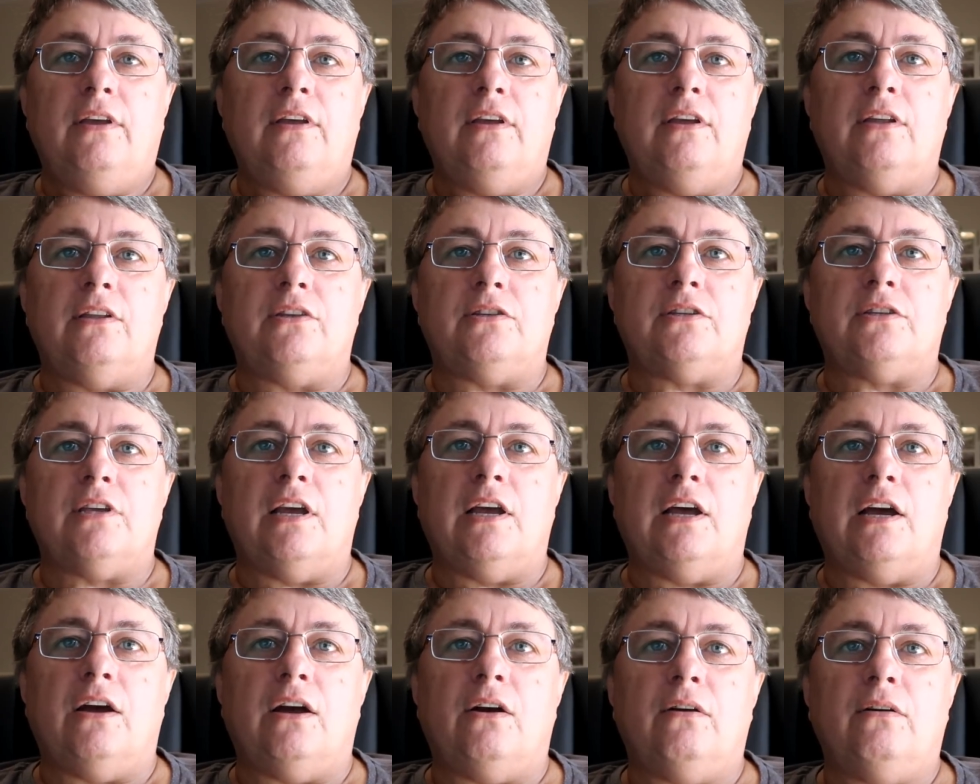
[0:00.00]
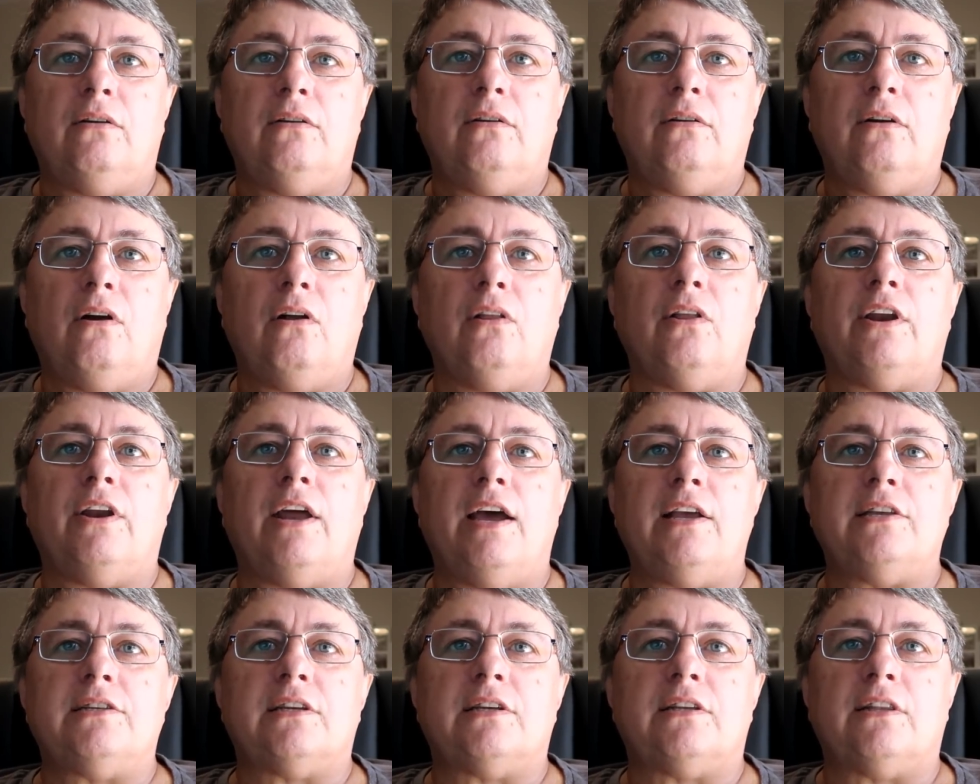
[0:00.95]
It's
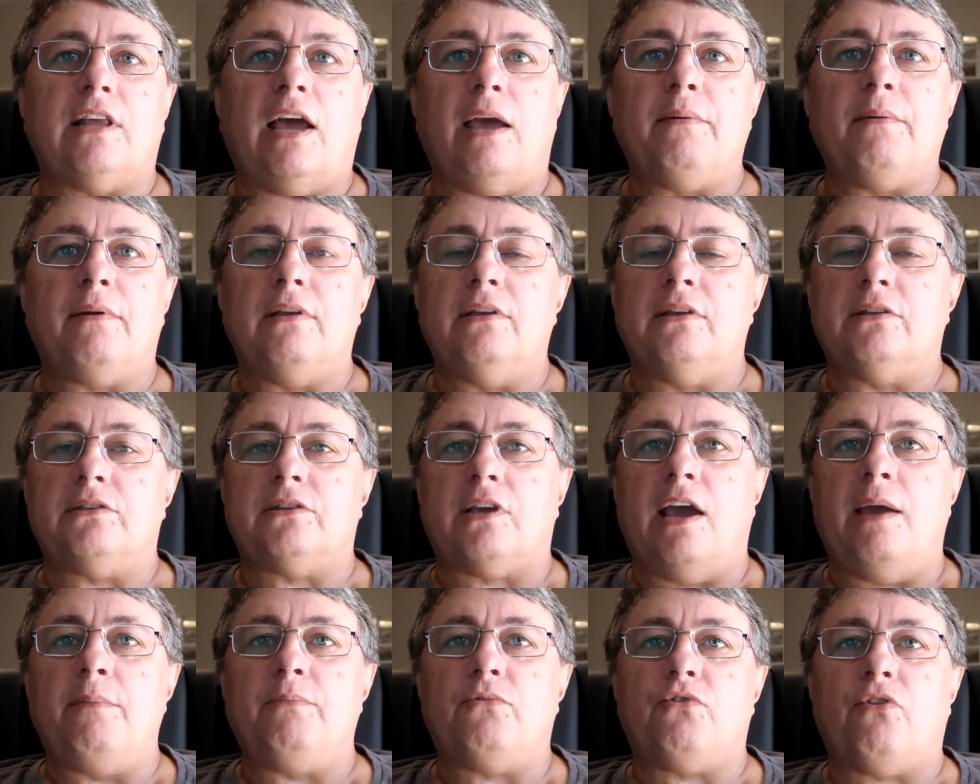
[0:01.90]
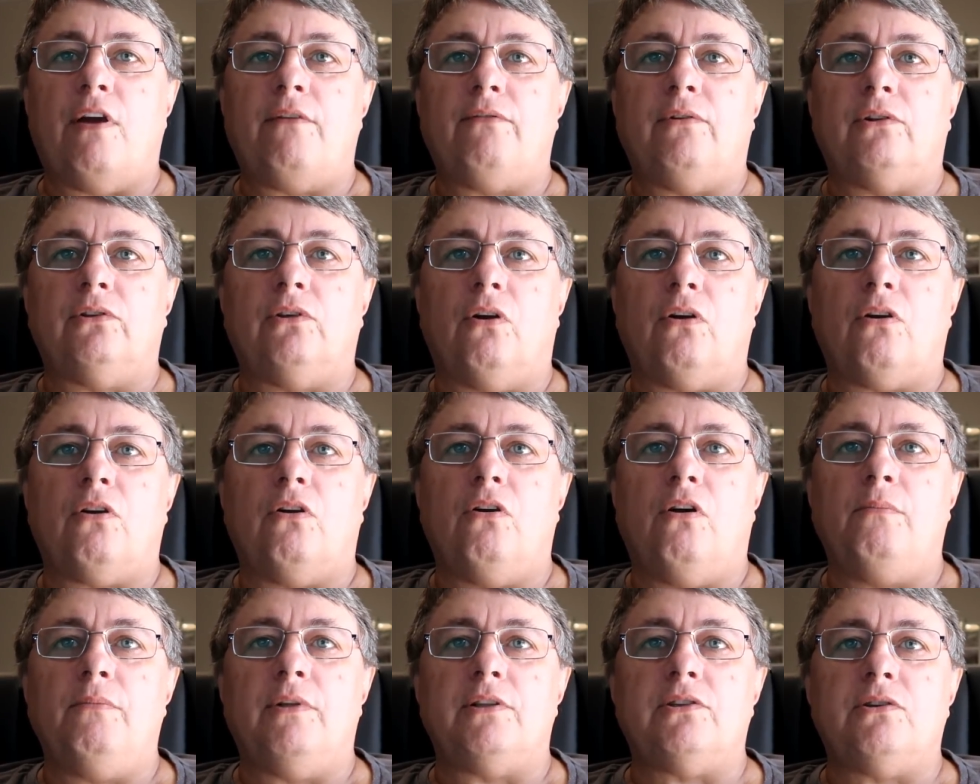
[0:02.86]

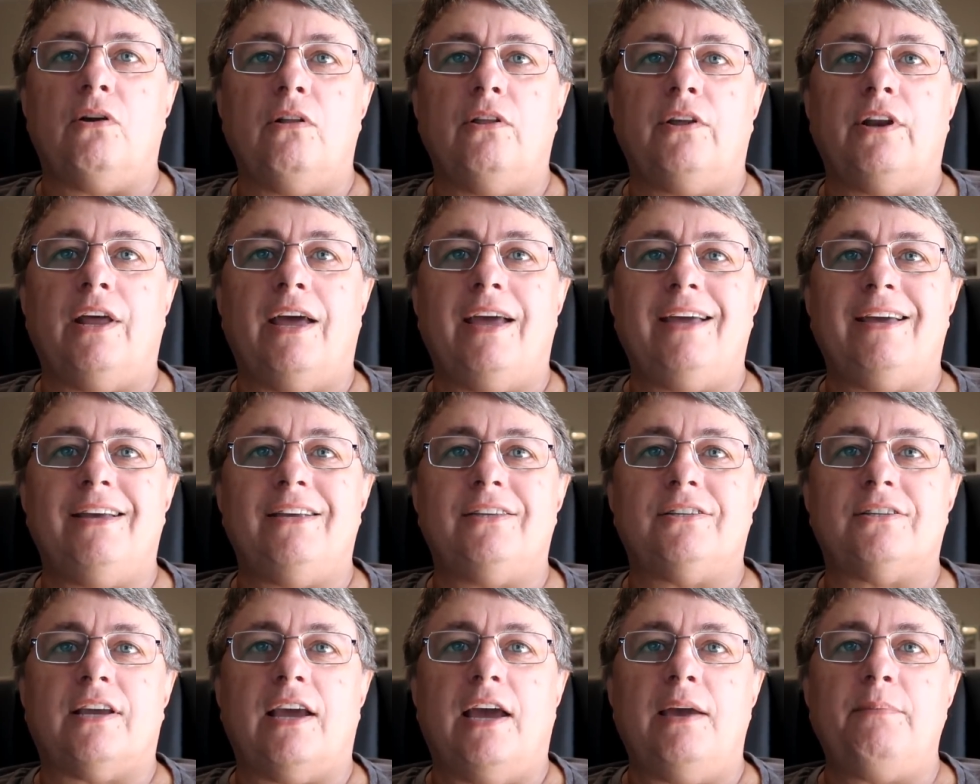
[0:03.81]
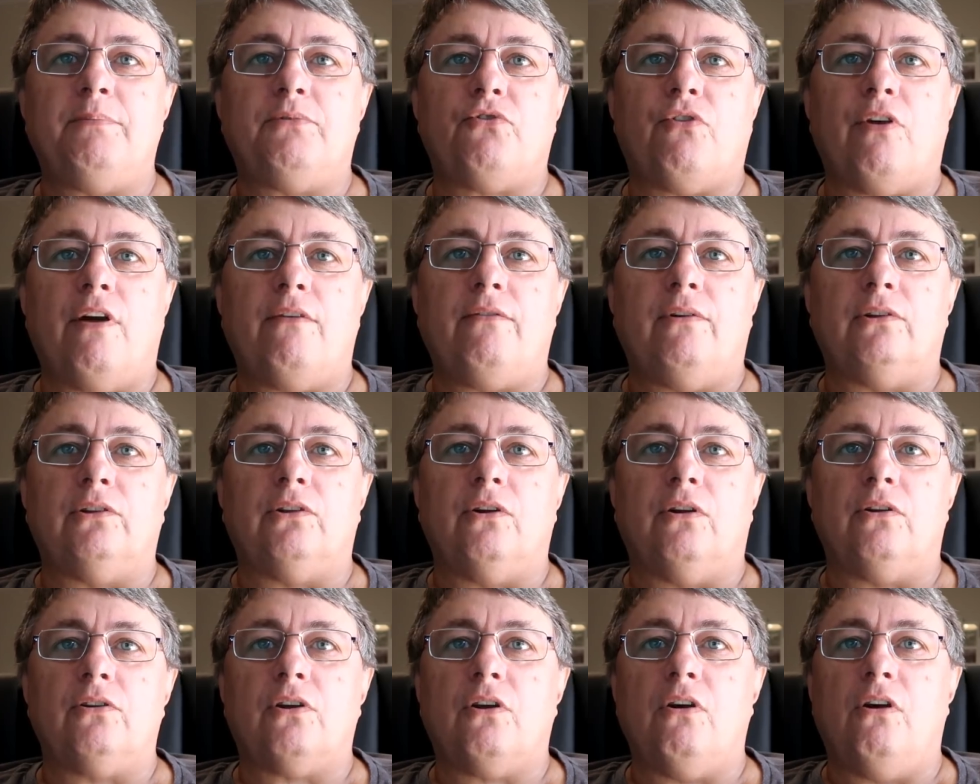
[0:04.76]
holidayescapetravel.com. That's
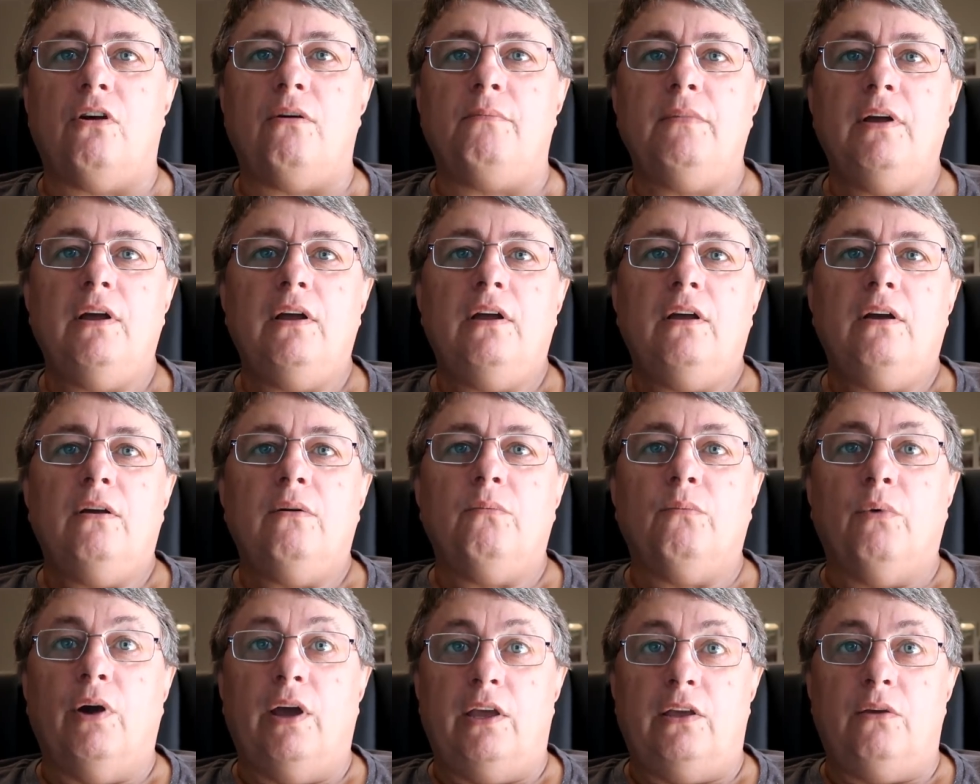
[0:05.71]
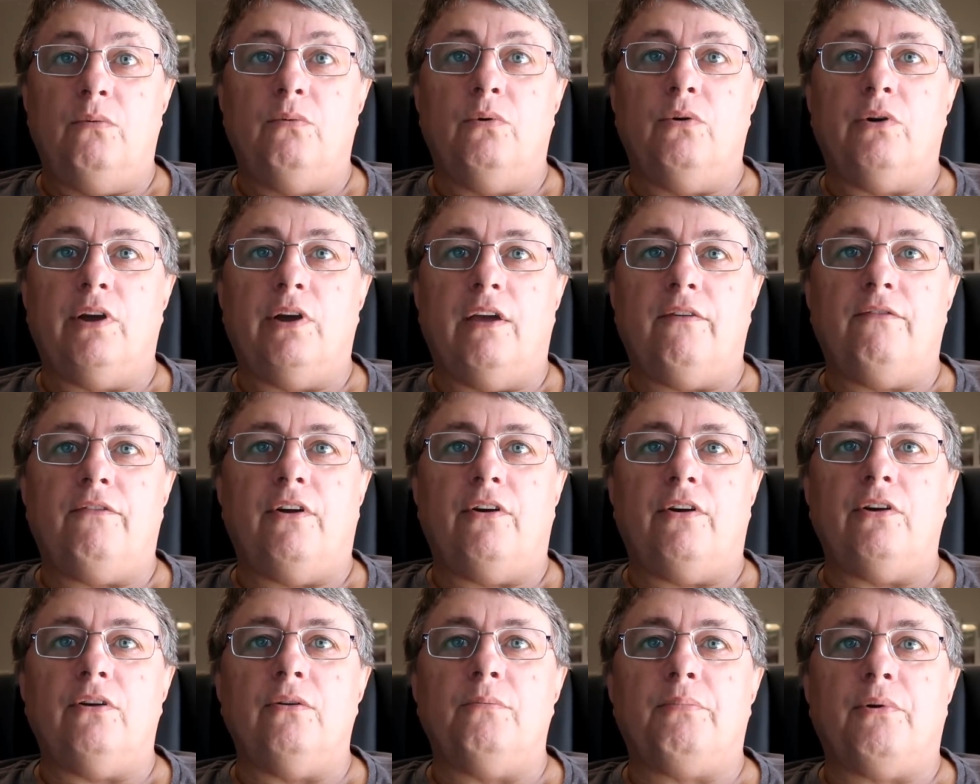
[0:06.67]
holidayescapetravel.com, where you will get
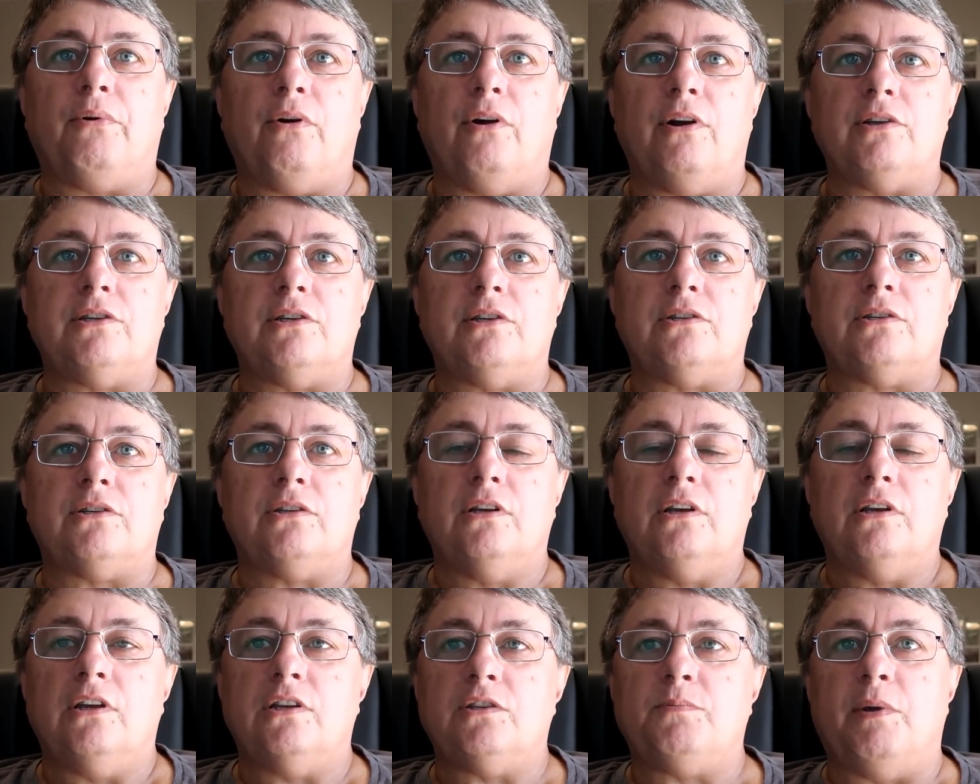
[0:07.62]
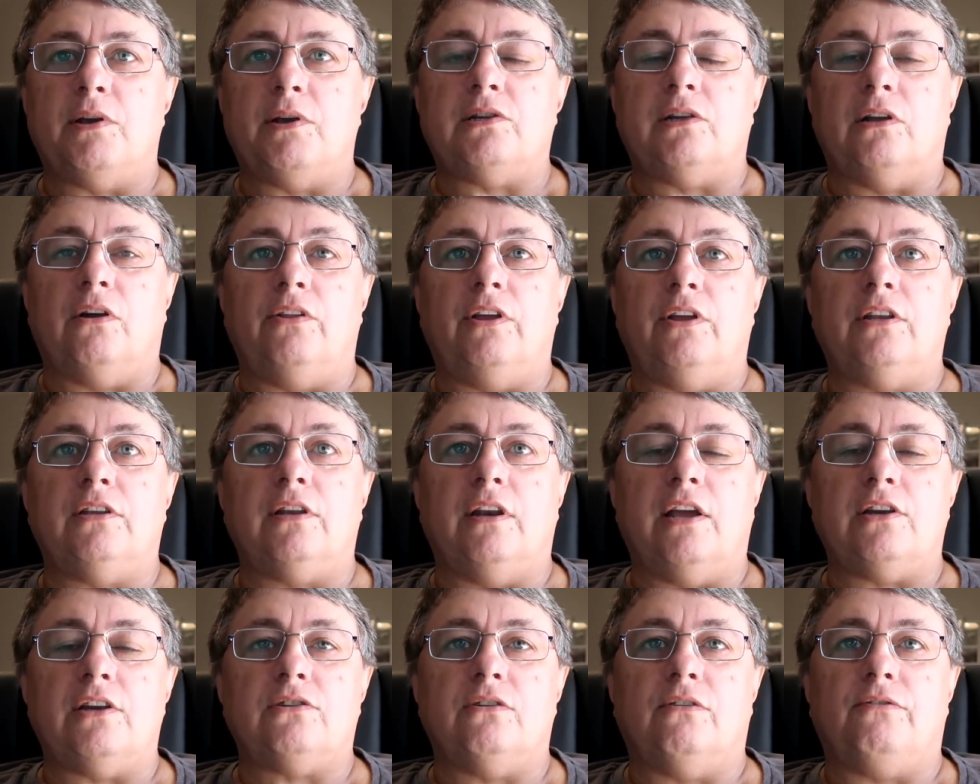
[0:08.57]
very good prices, especially on the
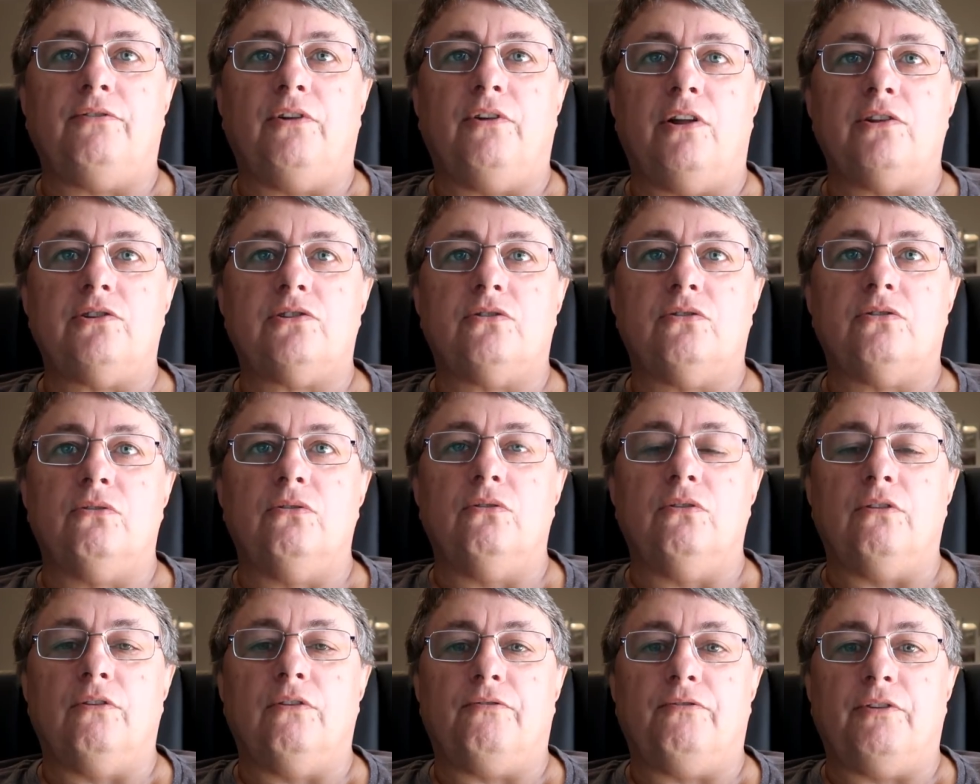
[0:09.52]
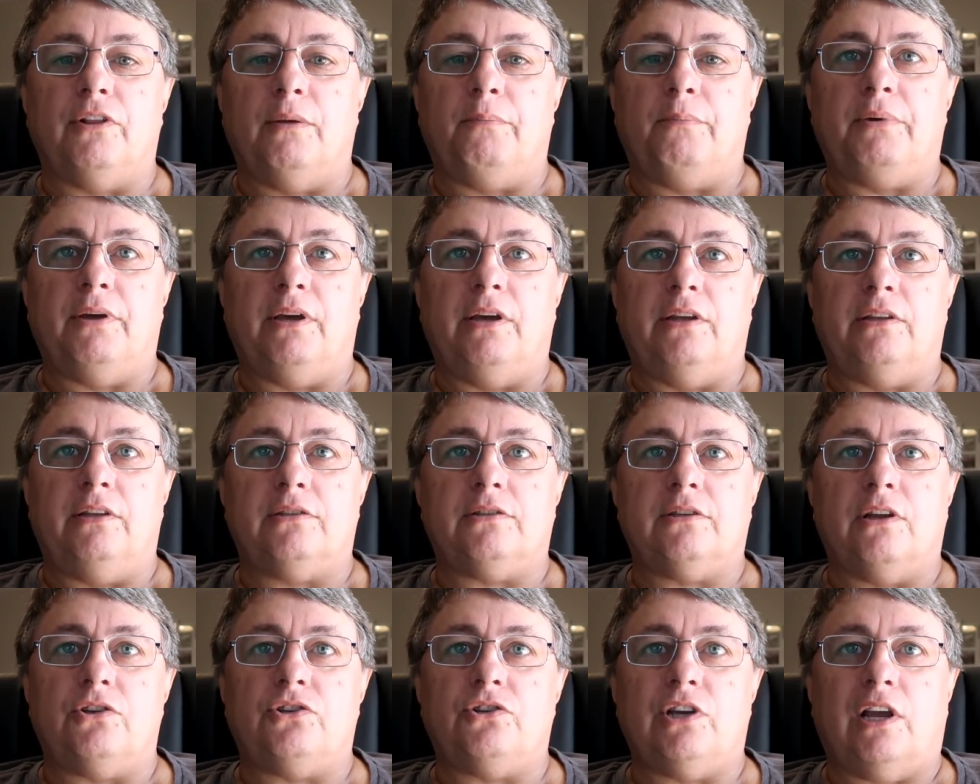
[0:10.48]
international flights to the Philippines.
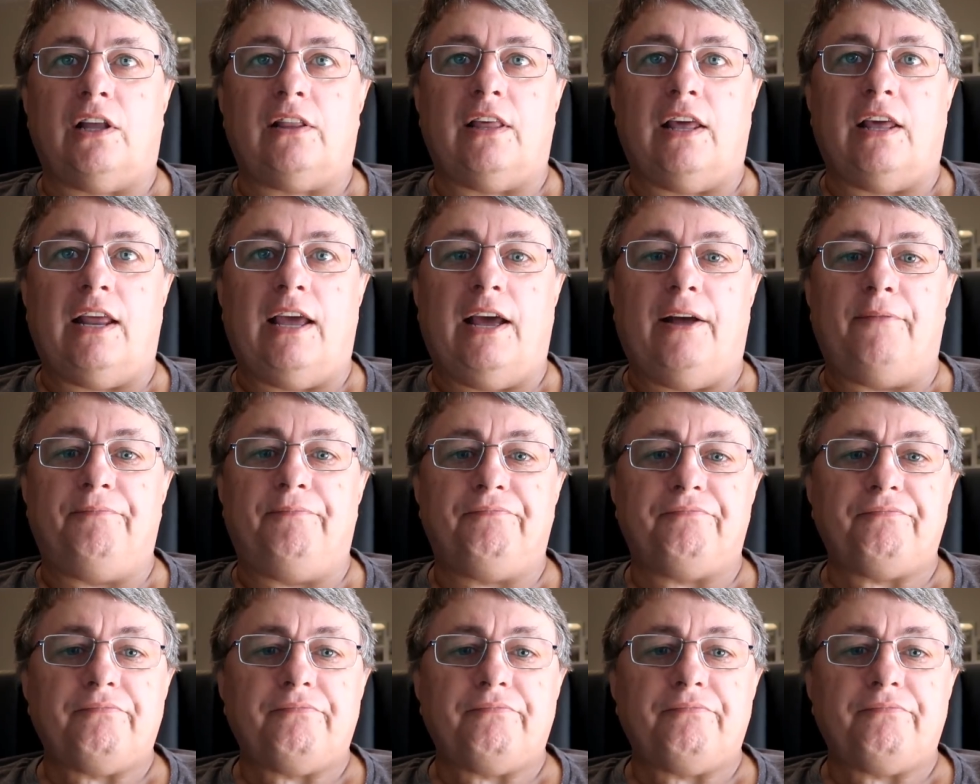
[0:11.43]
So check that out.